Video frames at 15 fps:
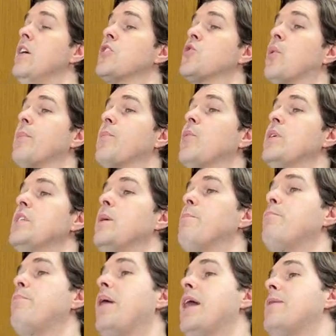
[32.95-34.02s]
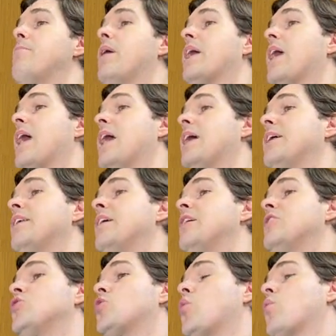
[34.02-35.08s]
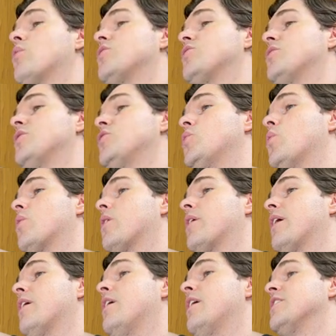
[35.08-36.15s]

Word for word: So I'm going to bend my head towards the door